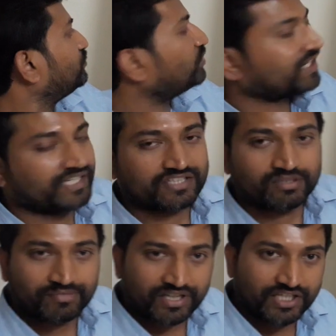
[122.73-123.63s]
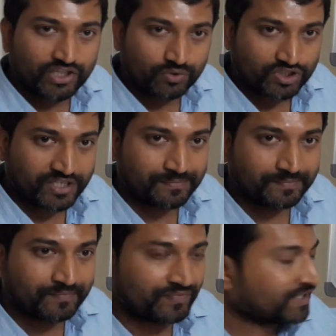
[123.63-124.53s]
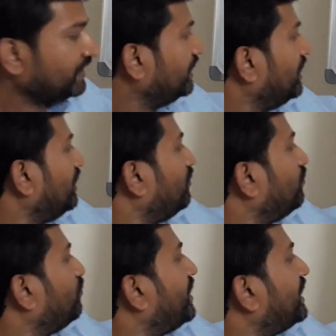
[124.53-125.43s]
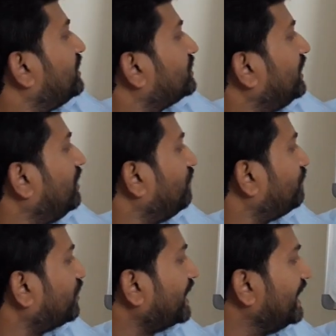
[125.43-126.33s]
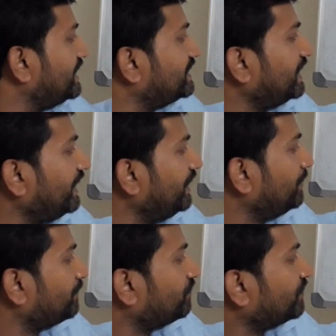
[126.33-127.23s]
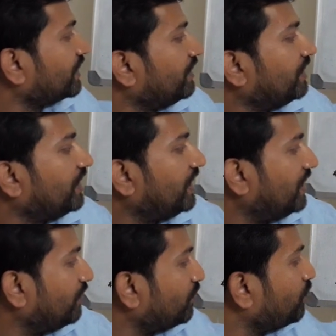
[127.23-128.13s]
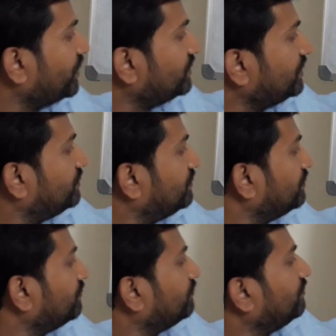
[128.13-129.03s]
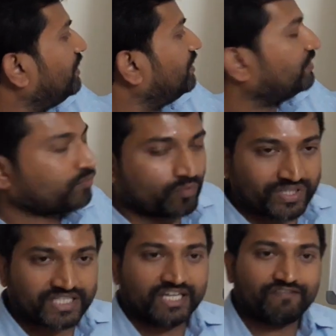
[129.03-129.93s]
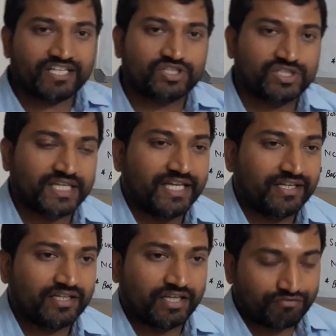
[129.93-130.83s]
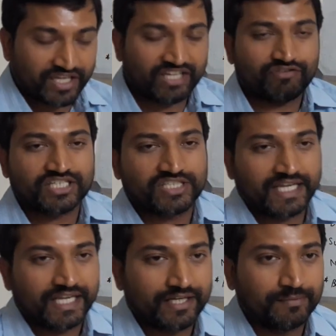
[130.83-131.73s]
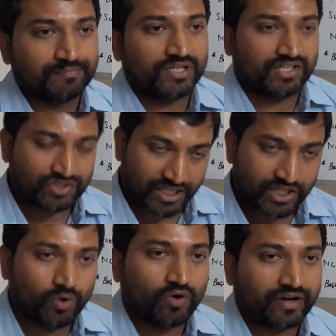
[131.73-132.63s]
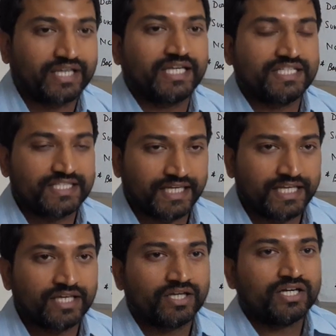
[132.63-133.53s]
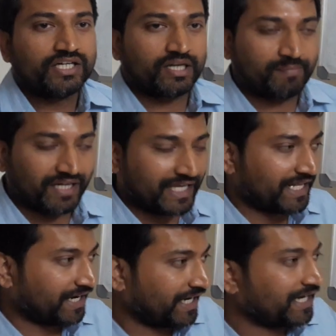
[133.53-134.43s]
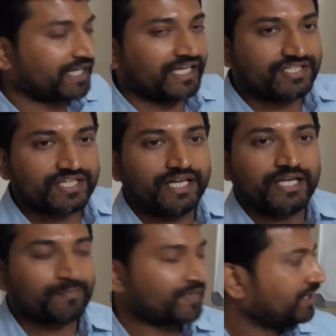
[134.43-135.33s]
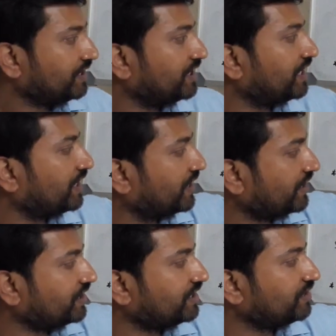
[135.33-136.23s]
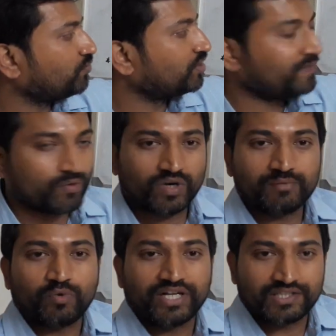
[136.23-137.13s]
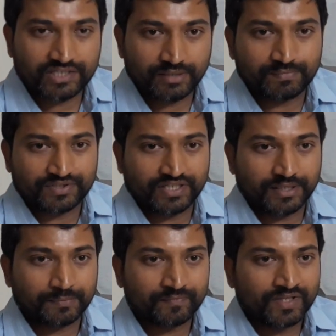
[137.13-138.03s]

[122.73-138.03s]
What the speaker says: Sukanya Samriddhi Yojana. Whereas for NCD, which invests in, if we invest in a secure NCD, AAA rated NCD, the return would be 1.3%.